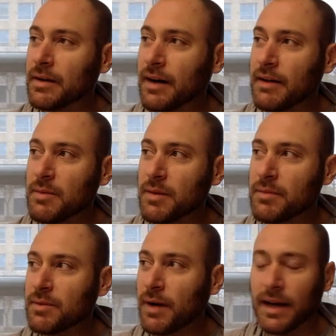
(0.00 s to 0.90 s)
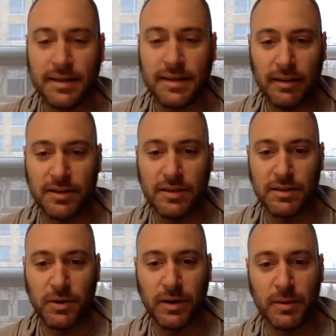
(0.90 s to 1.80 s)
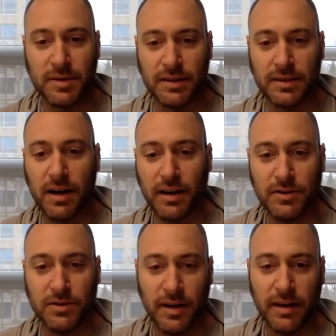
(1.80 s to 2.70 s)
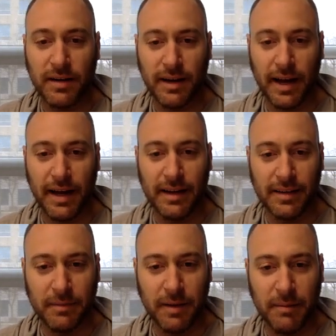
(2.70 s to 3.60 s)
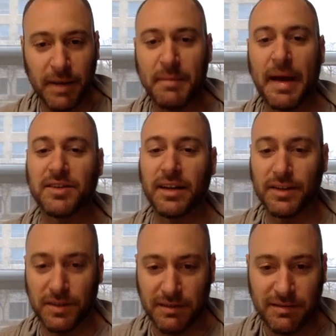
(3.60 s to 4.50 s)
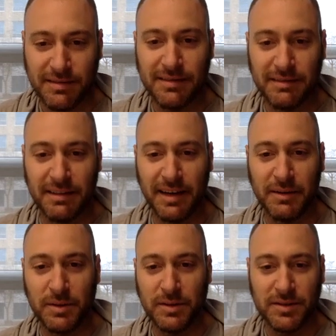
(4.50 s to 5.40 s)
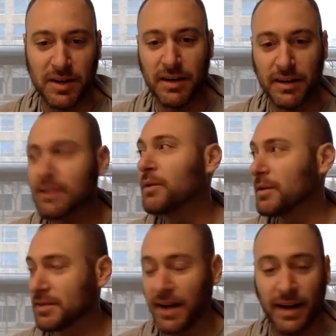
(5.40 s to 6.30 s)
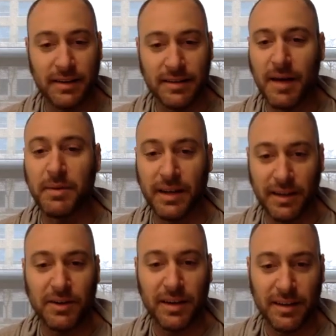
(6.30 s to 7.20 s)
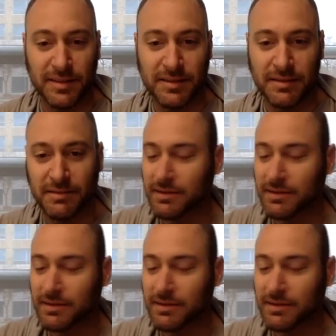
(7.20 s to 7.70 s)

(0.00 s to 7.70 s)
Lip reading: I remember my intelligent toy was a Tonka truck and my imagination. And it was on go outside, stop eating cookies,